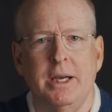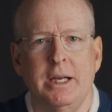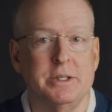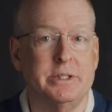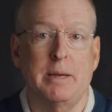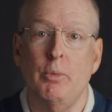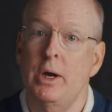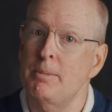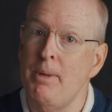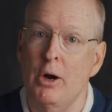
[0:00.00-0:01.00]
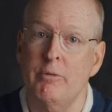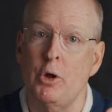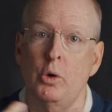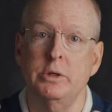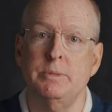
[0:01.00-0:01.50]
In the same way, the power of the
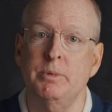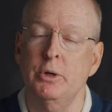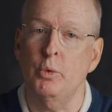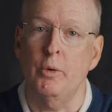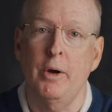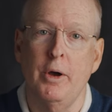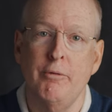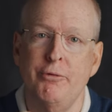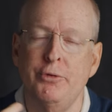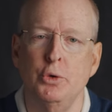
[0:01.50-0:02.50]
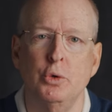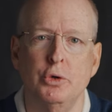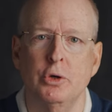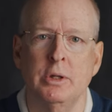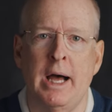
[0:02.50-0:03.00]
Holy Spirit will fuel
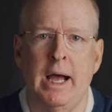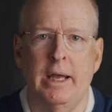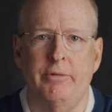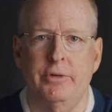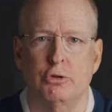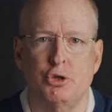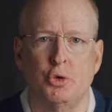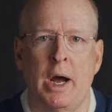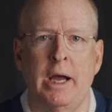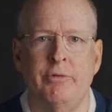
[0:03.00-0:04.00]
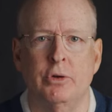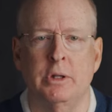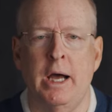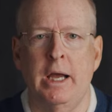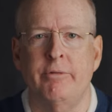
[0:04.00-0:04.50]
your life, it'll drive your
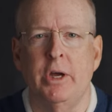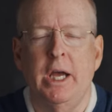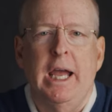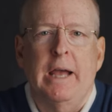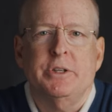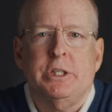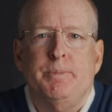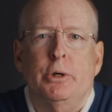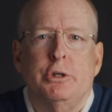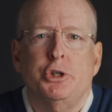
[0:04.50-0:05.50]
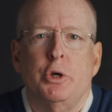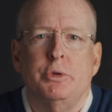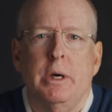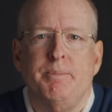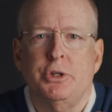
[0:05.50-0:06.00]
life. And the Spirit
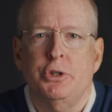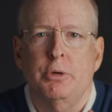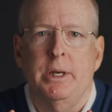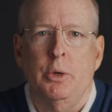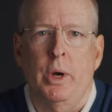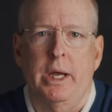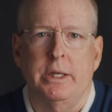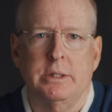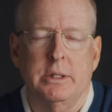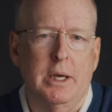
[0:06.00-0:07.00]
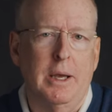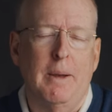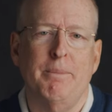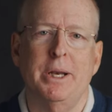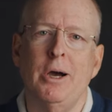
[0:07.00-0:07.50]
shows up in so many ways,
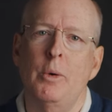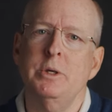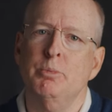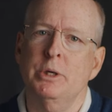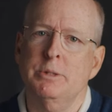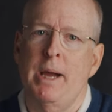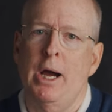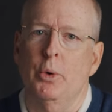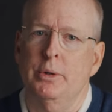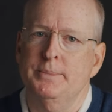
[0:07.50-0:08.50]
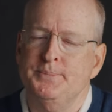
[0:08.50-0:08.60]
but He always brings power.